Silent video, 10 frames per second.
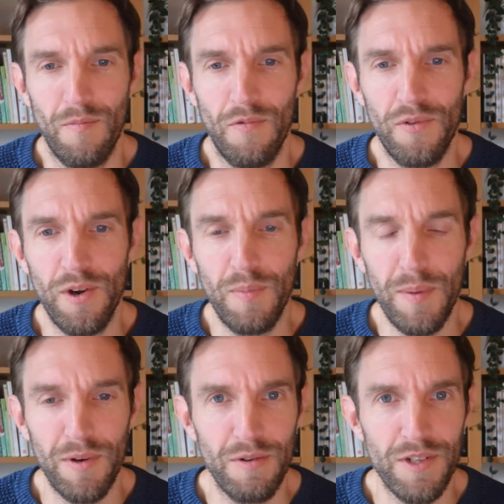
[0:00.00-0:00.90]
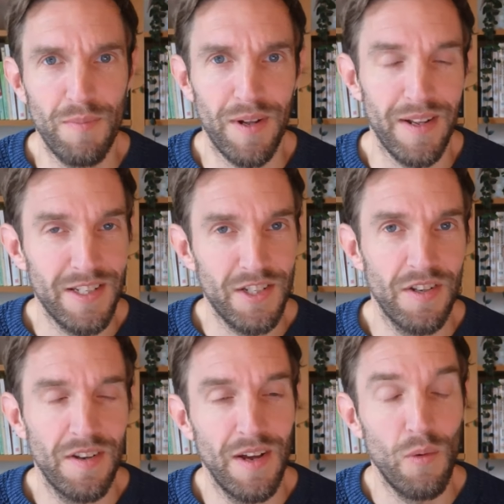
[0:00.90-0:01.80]
few people use it, but
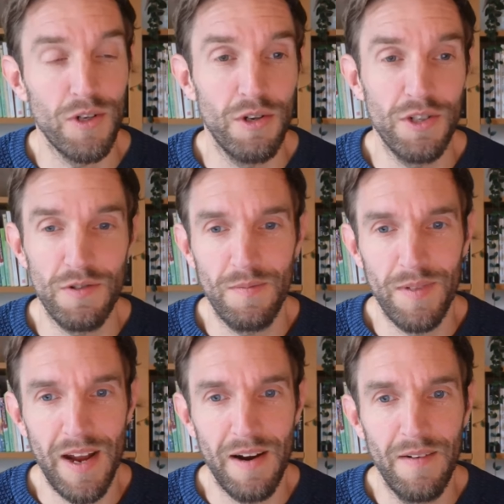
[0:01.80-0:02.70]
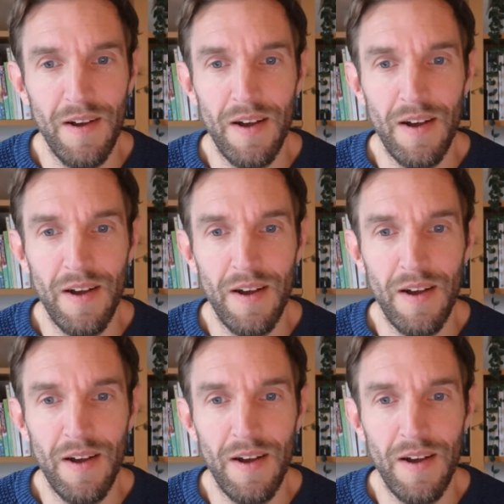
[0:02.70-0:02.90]
it's it was used there.